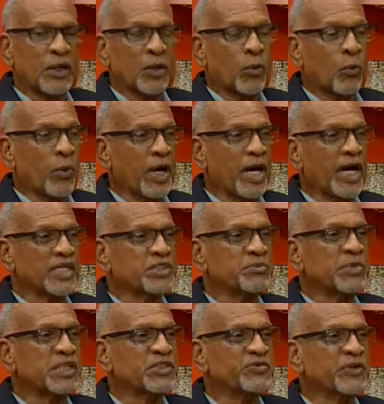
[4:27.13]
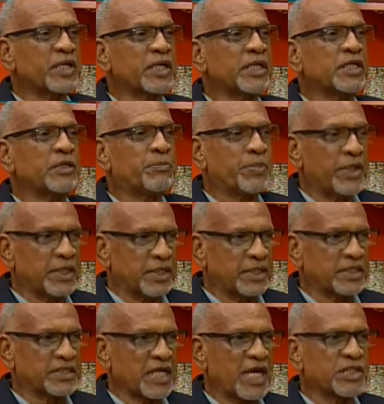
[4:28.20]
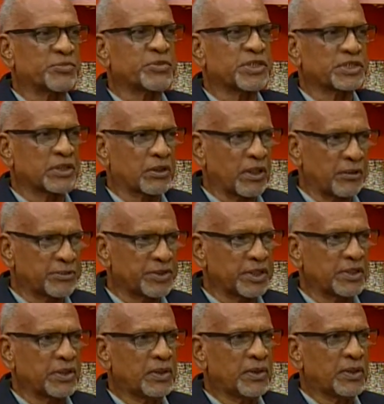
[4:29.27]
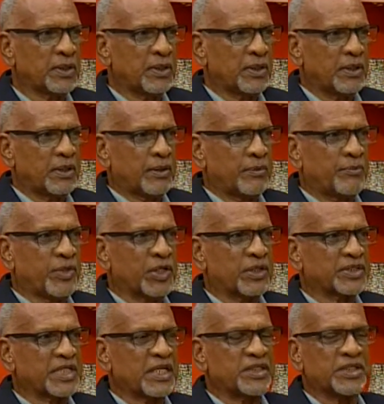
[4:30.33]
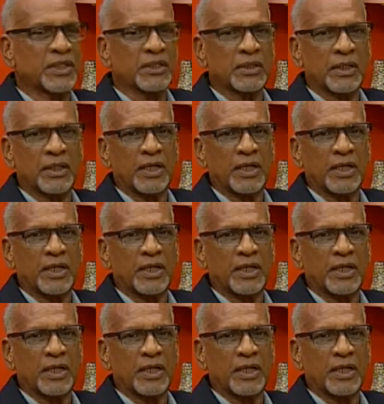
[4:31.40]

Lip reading: were as much for independence as Mr. Compton, because I think,